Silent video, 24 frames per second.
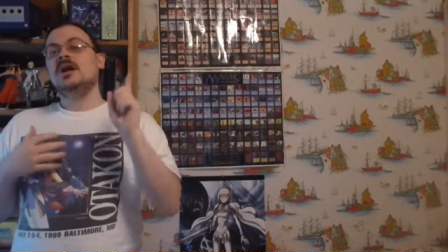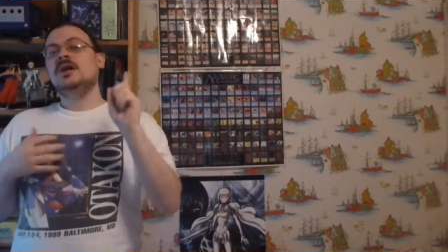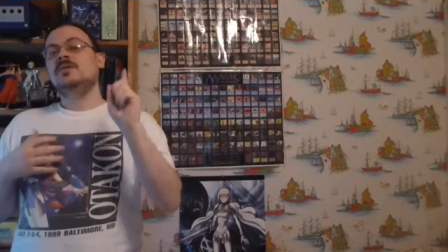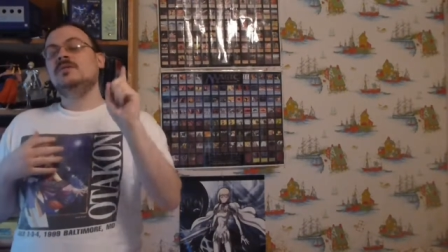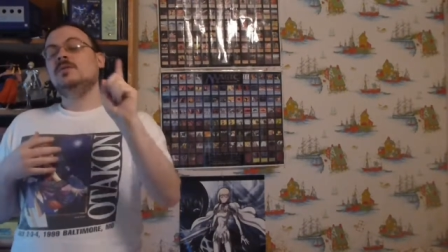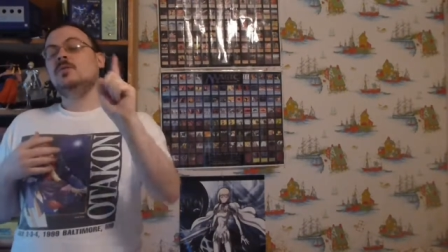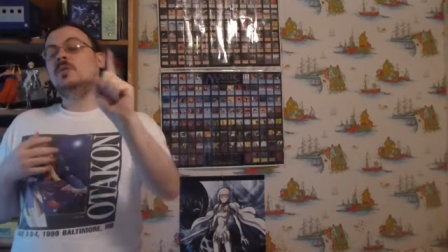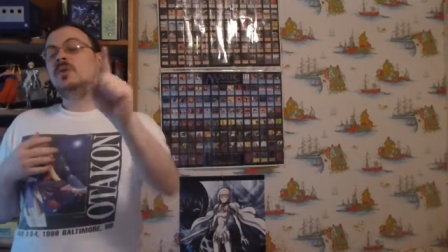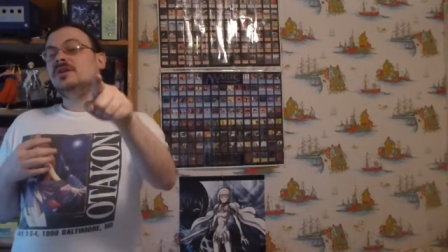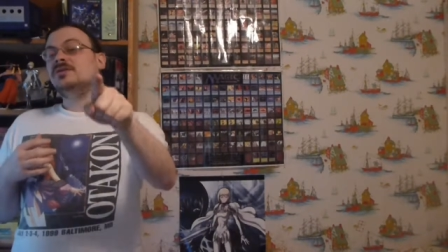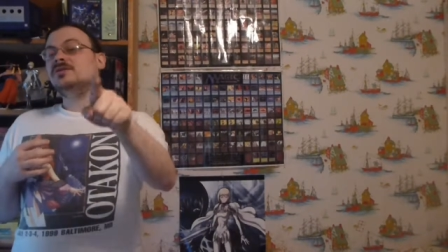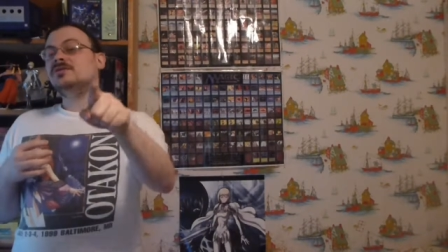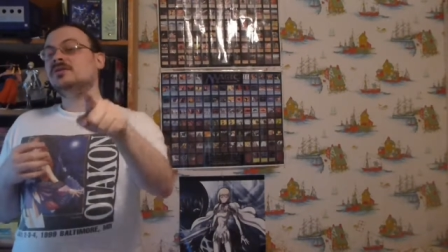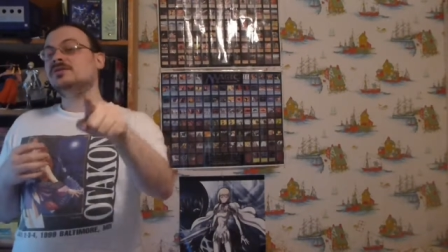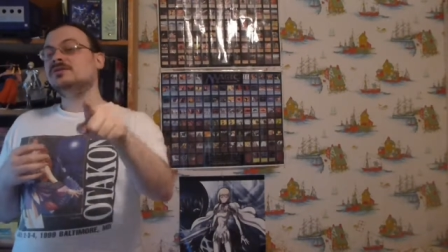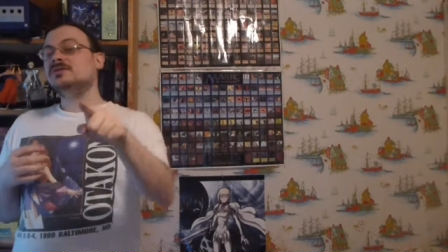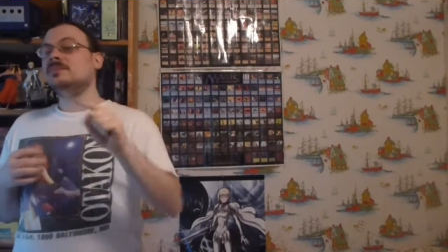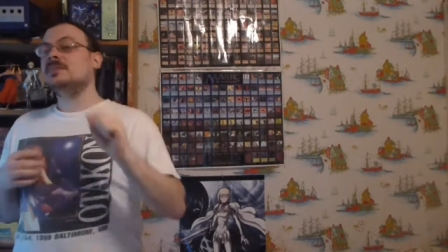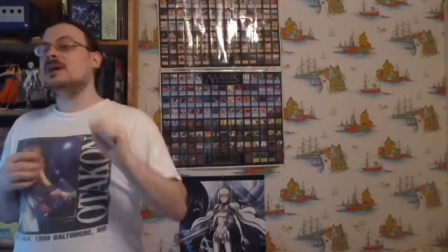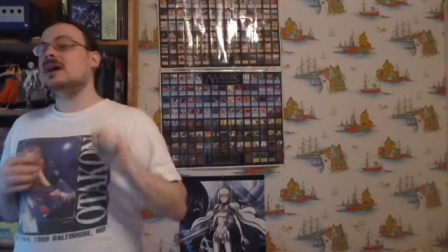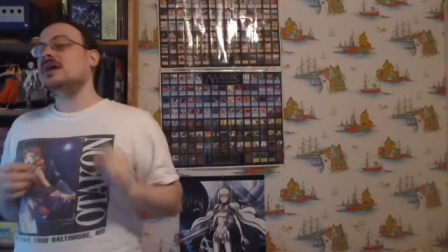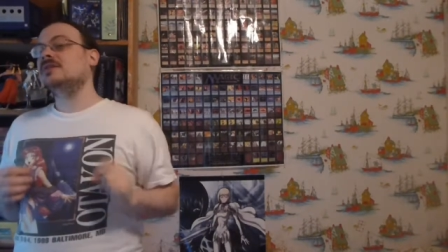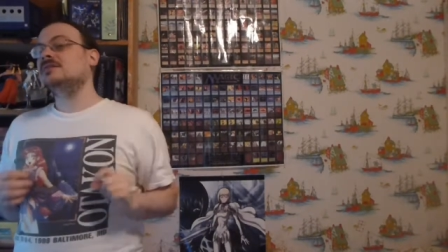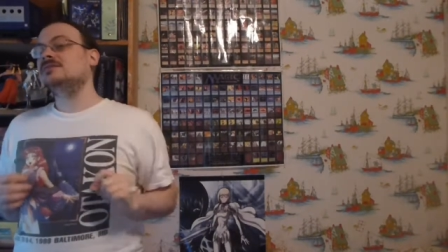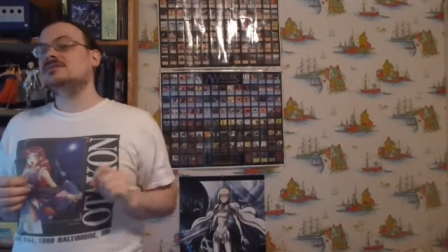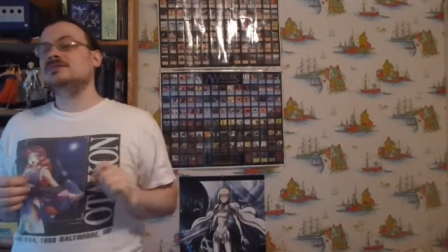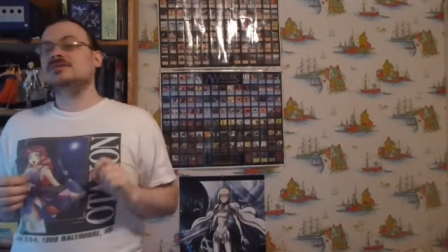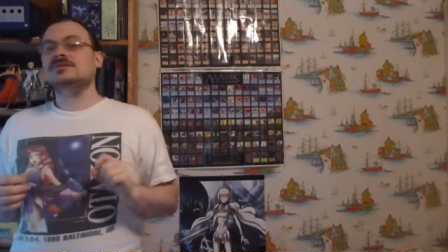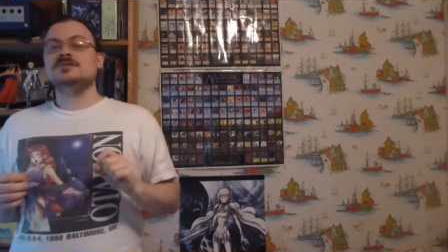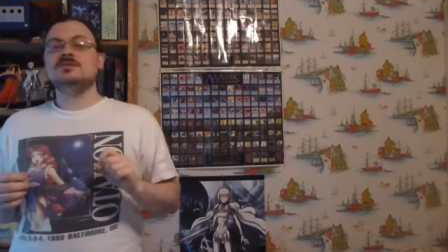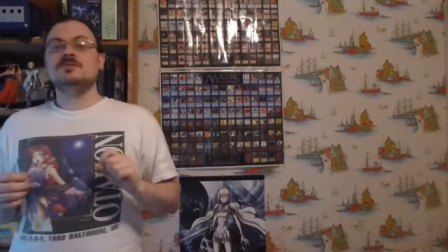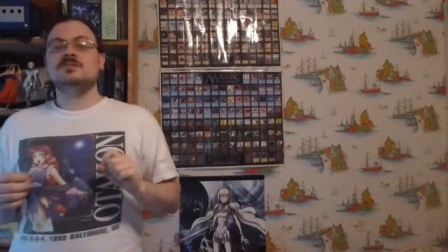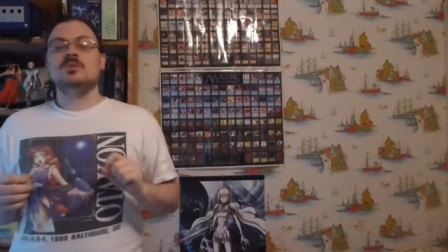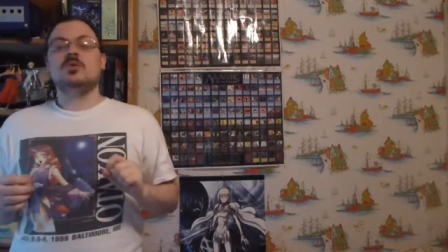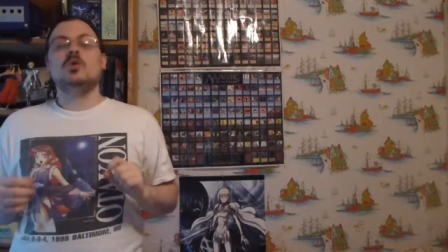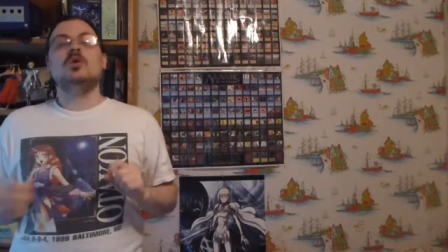If you want to show some extra
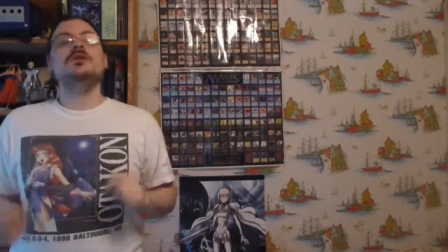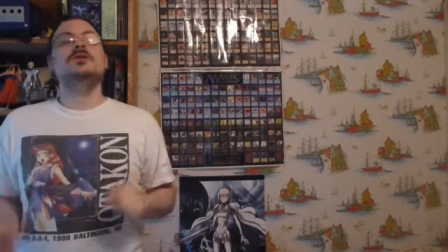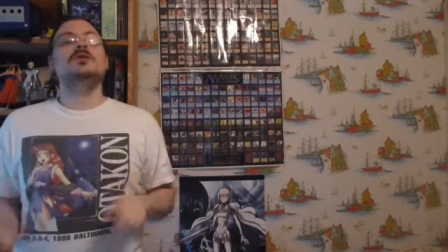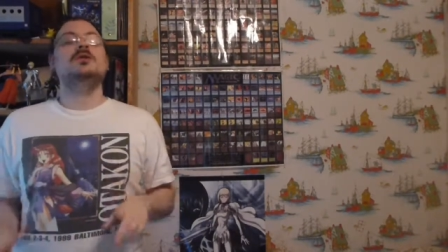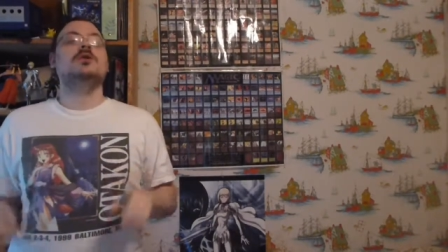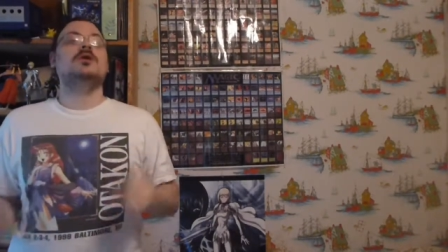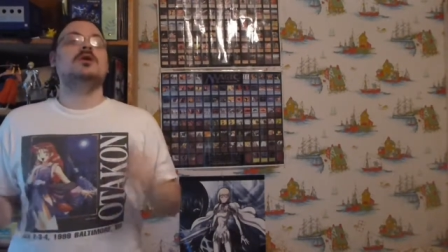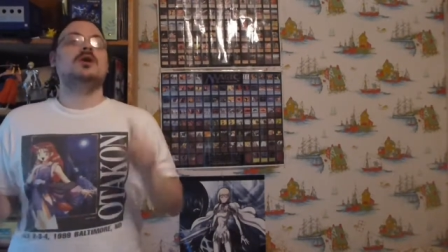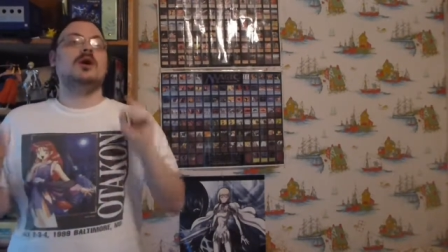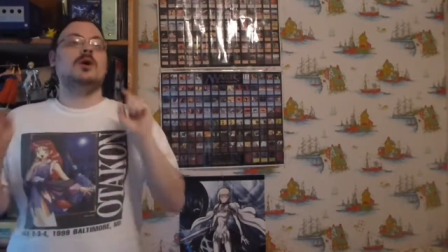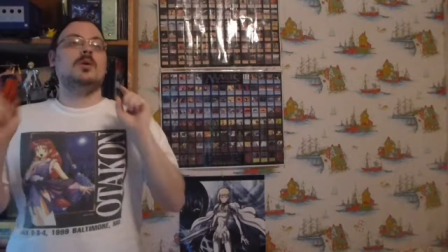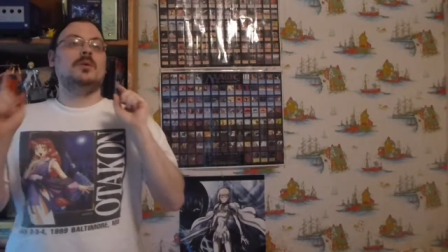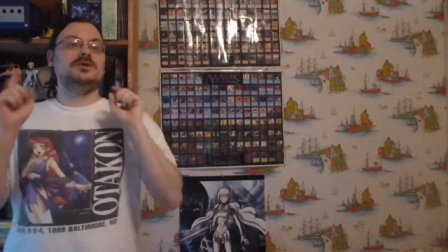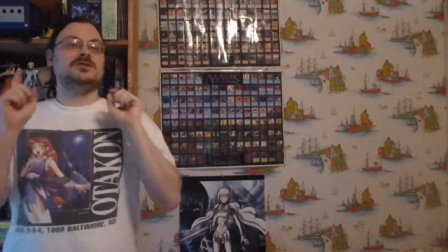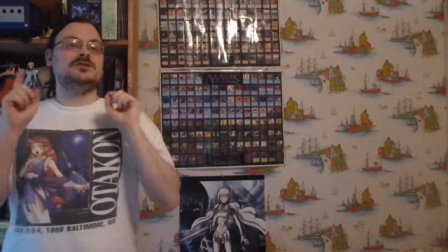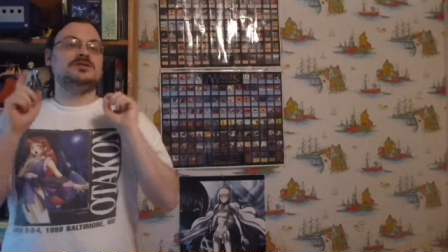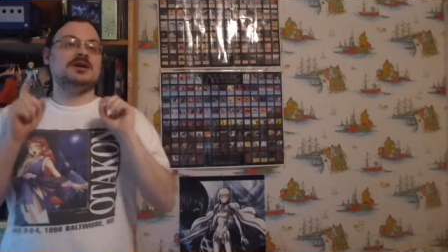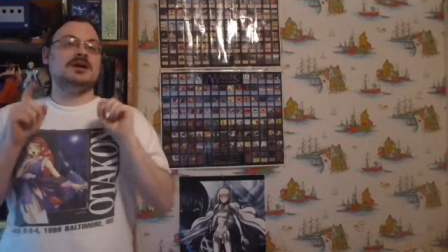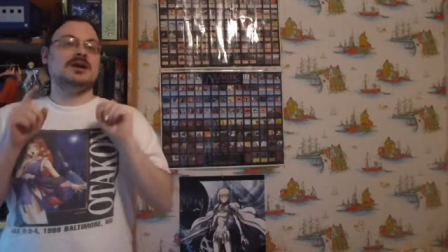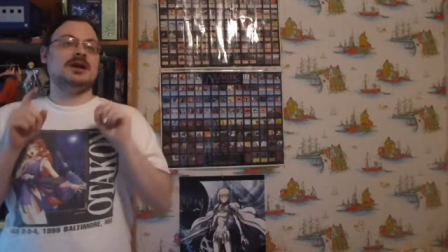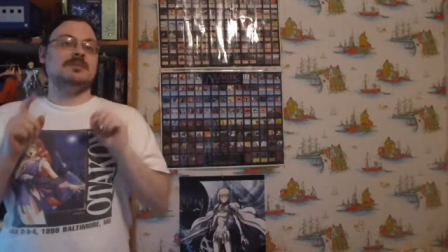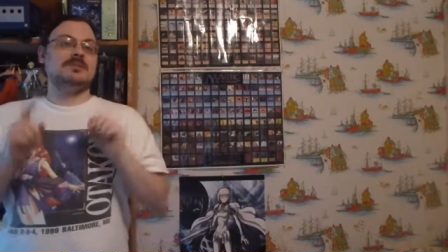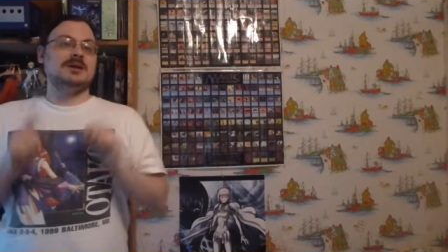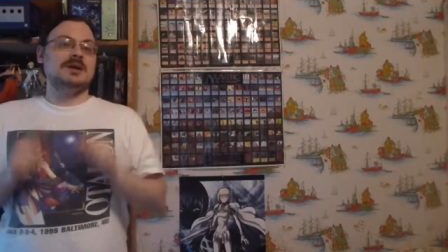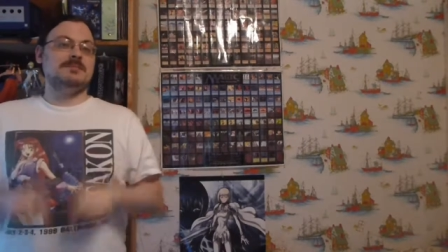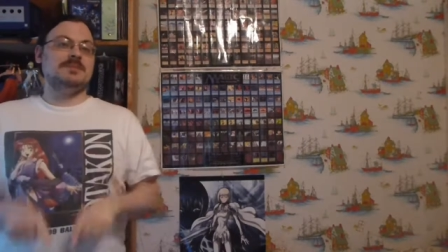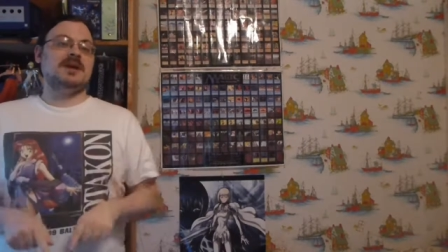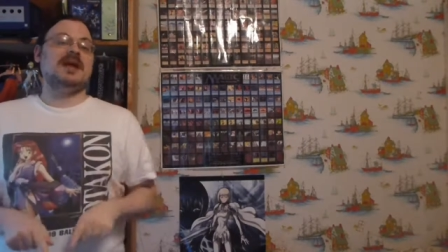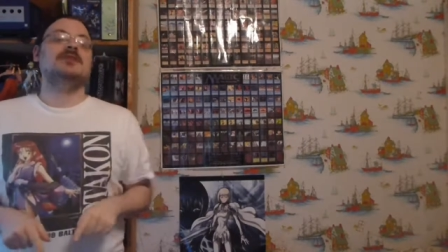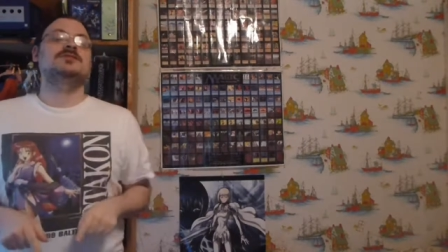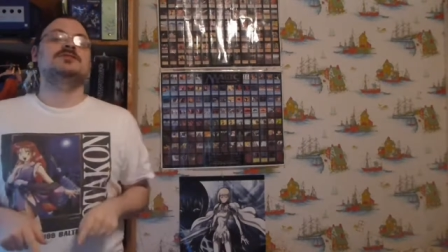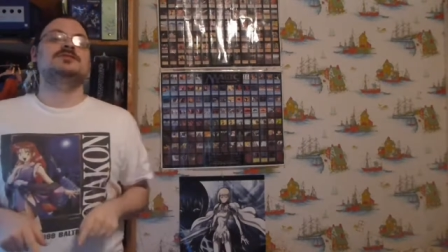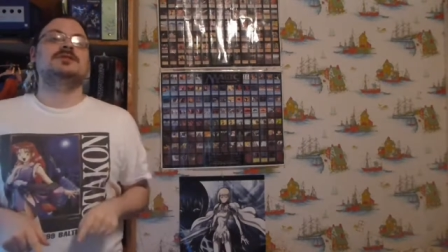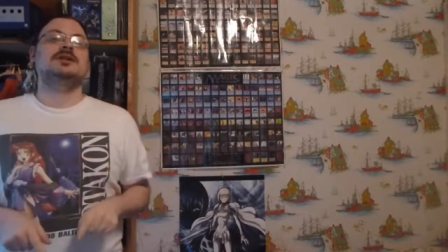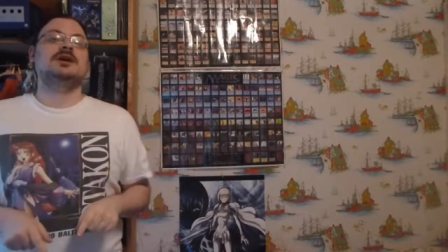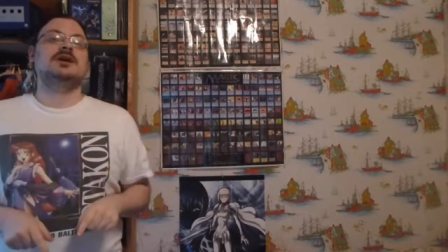support, you can always check out my
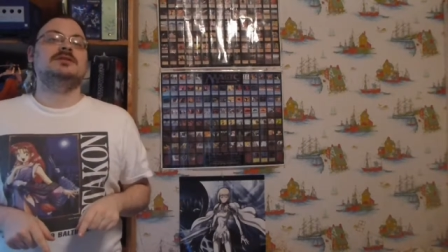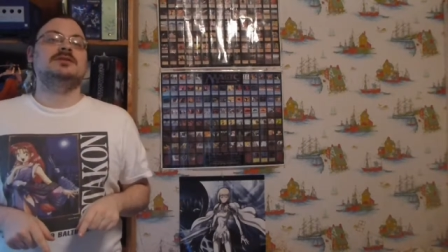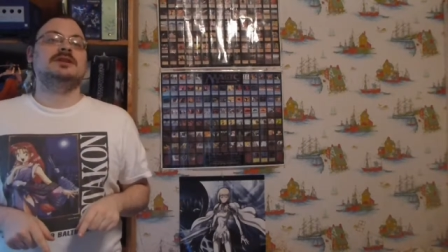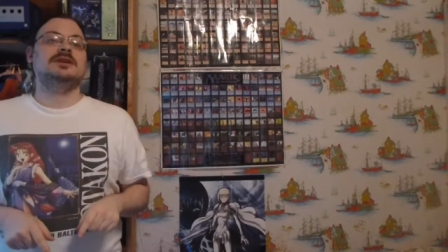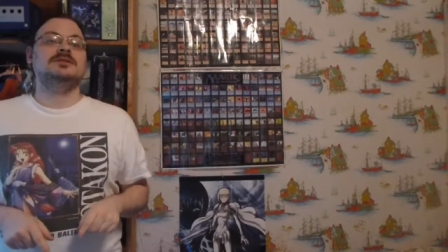Patreon,